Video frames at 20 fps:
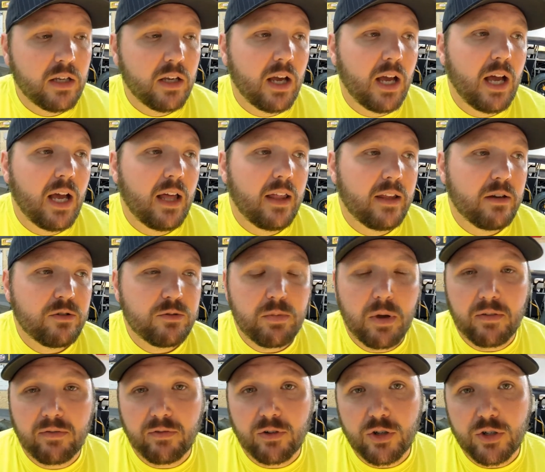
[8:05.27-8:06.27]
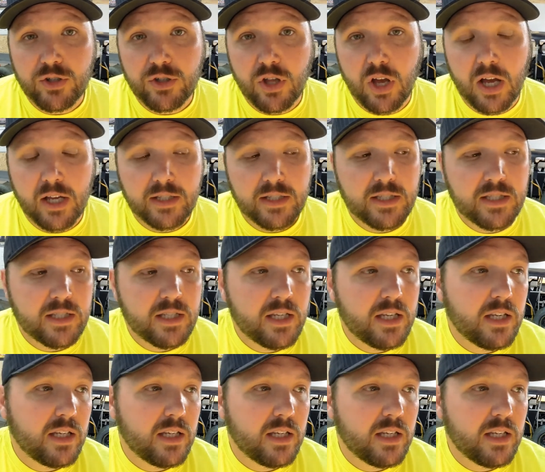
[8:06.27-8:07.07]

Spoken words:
That was my first thoughts.